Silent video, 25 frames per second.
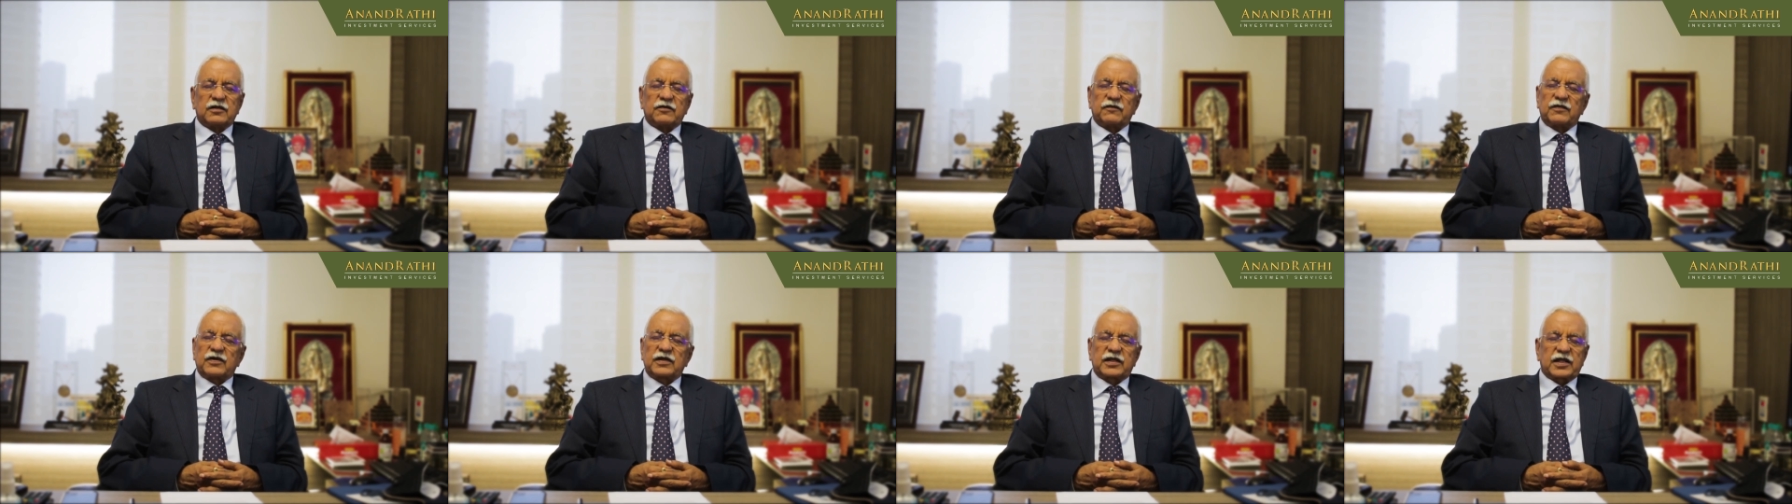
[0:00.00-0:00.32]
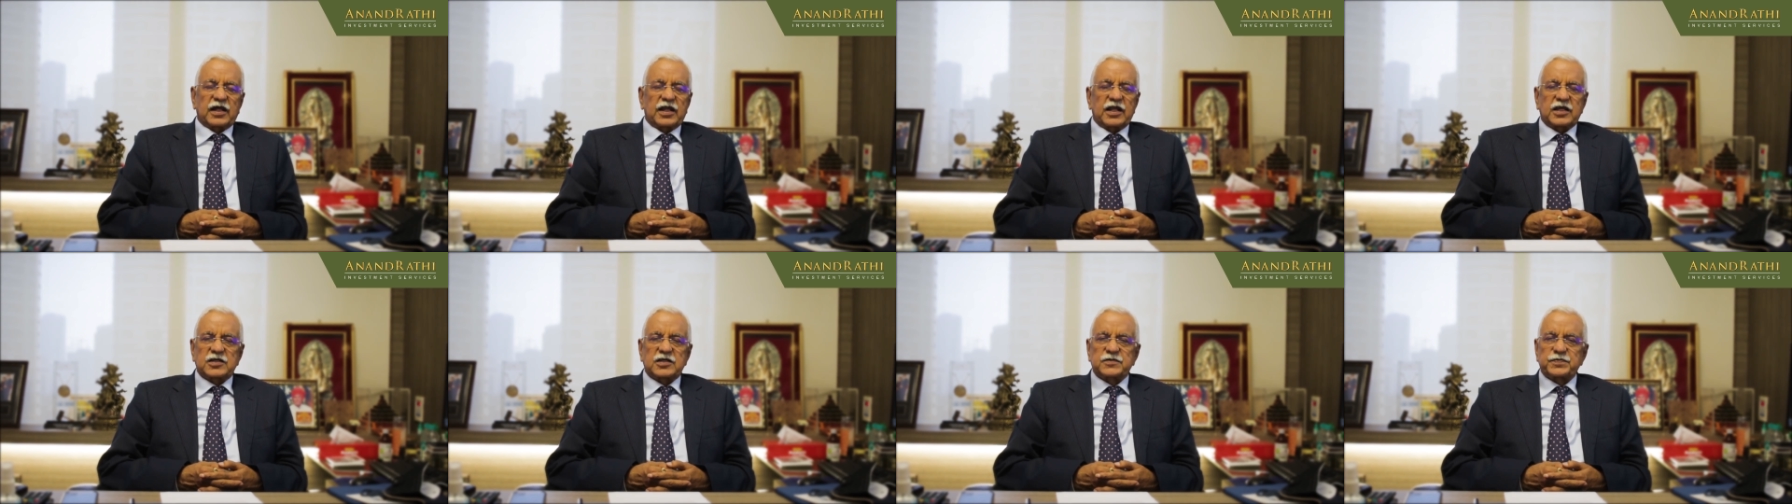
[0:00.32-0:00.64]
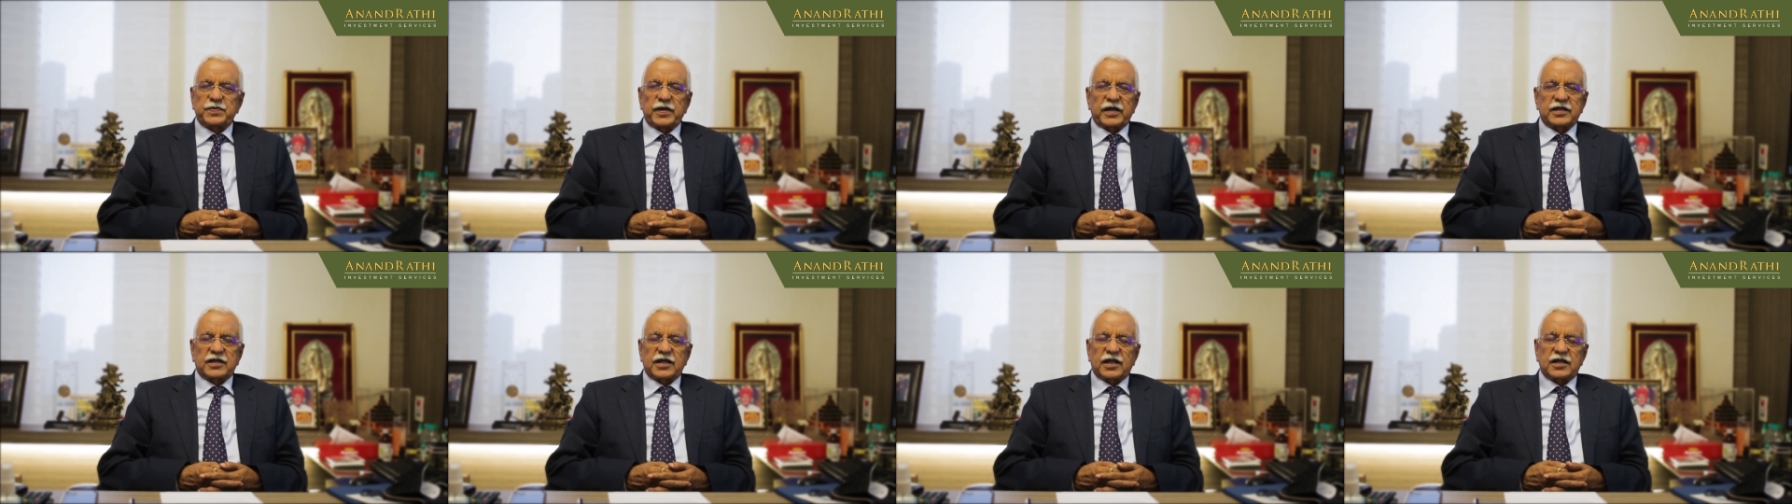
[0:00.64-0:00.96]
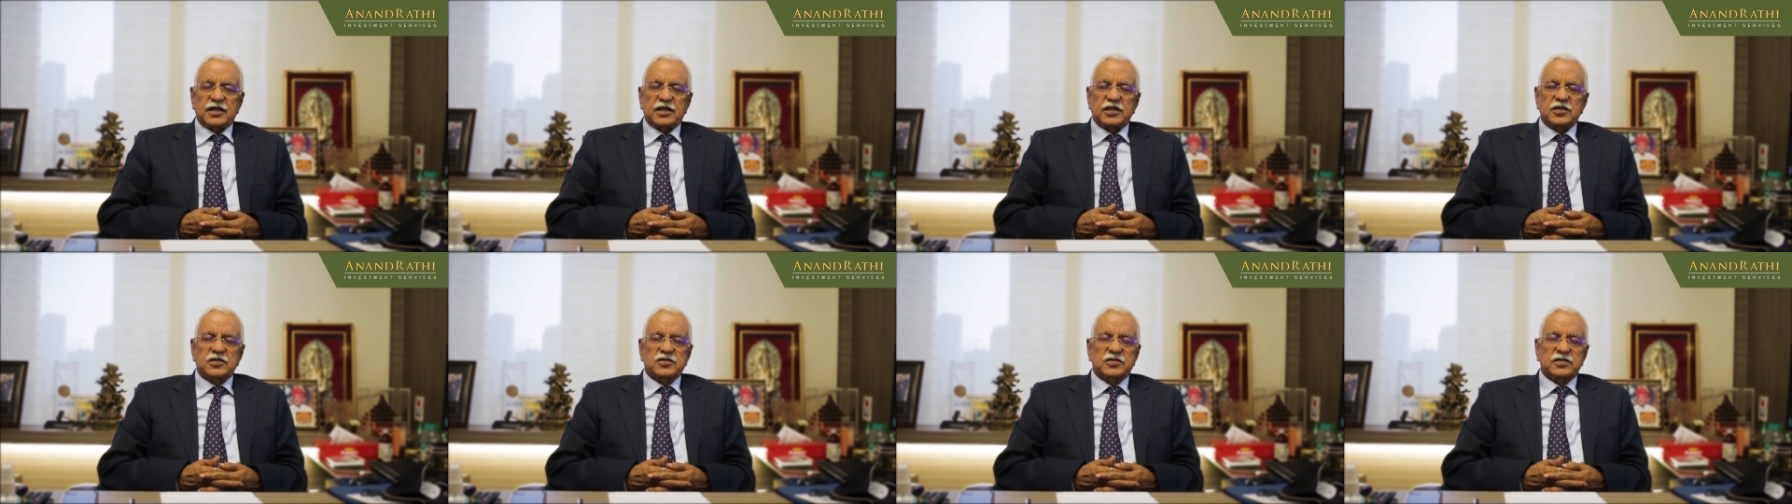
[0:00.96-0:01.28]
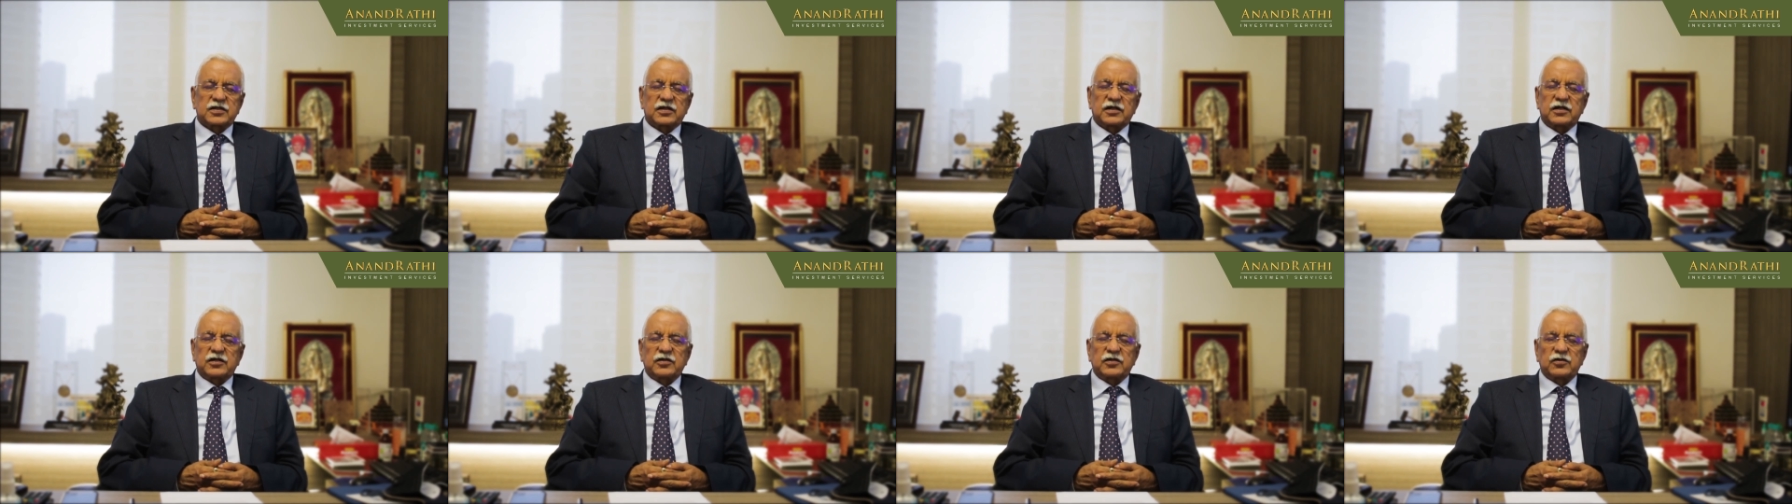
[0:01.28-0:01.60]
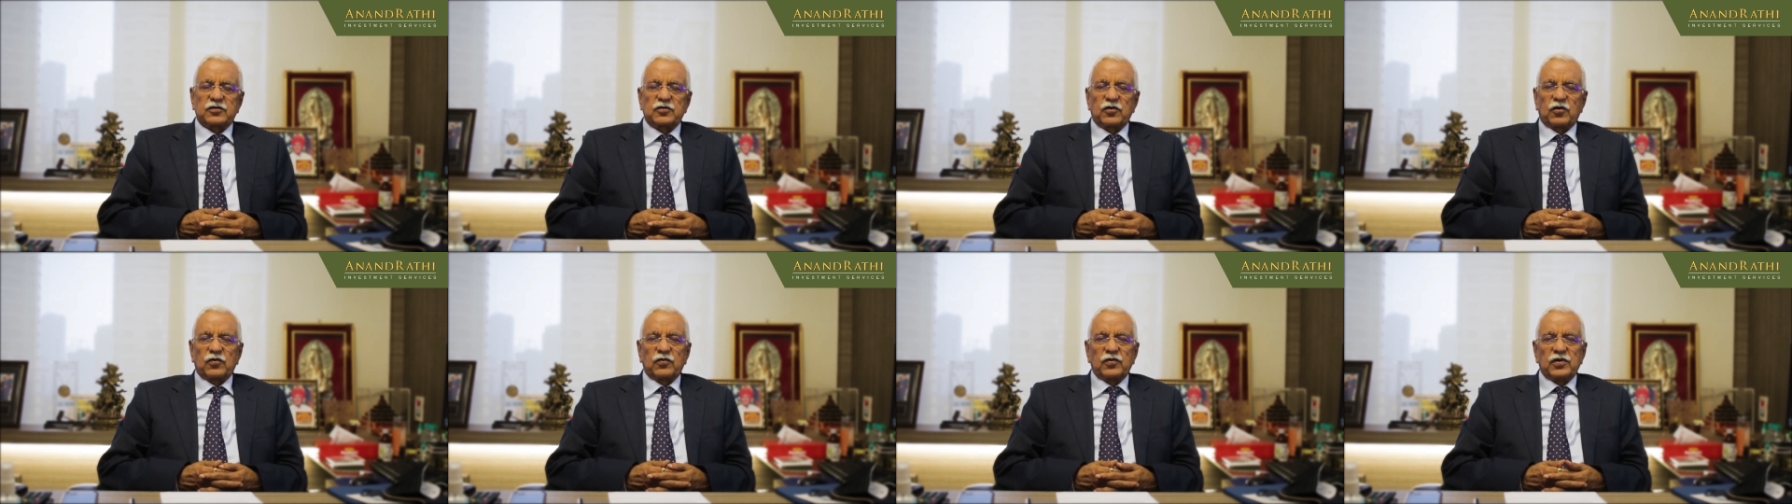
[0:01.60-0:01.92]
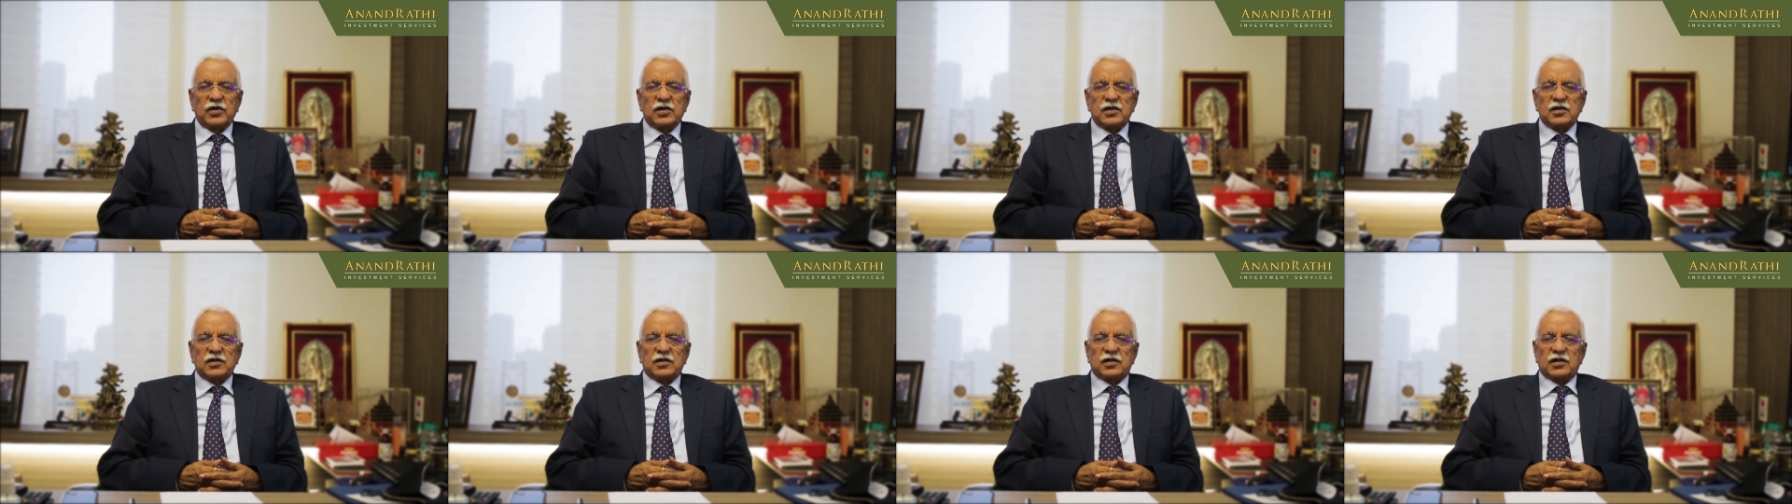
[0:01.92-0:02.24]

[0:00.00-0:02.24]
one can expect at least, you know,